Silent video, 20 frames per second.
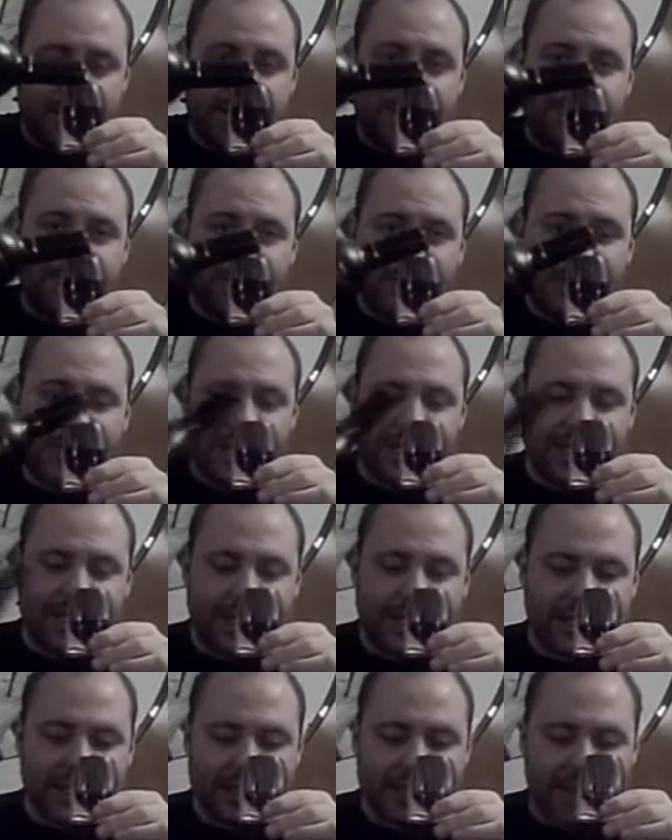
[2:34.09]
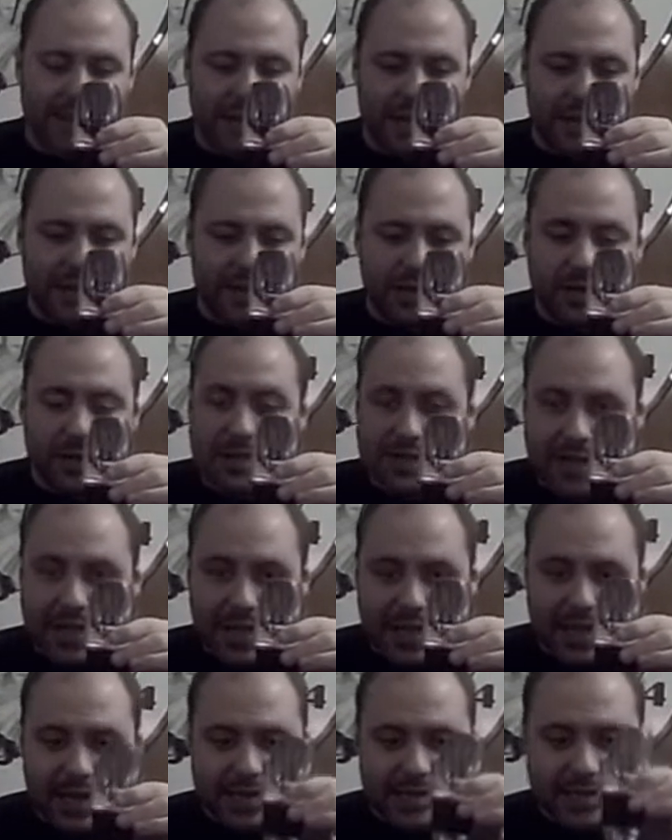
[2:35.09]
Because personally, having used
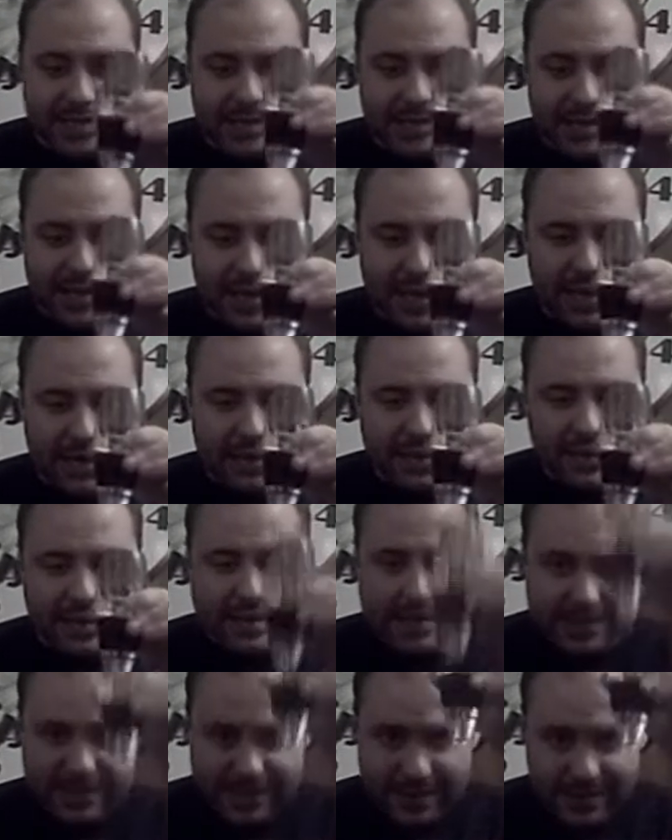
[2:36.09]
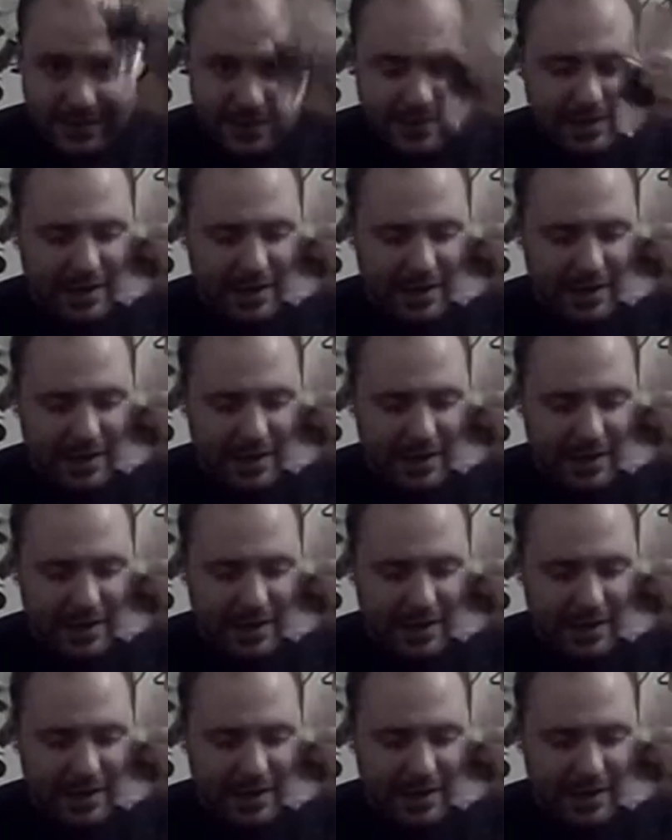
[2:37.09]
decanters and this,